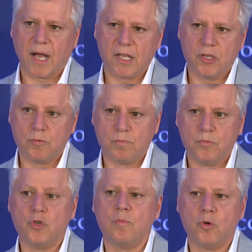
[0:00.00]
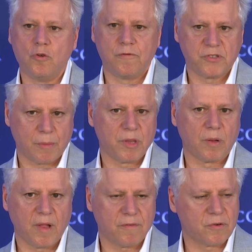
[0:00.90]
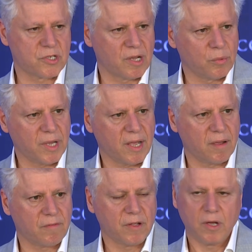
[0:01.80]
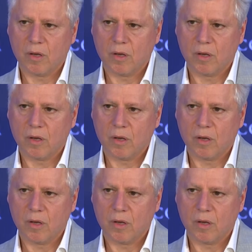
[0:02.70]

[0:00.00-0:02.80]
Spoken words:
you move some of the levers that we have.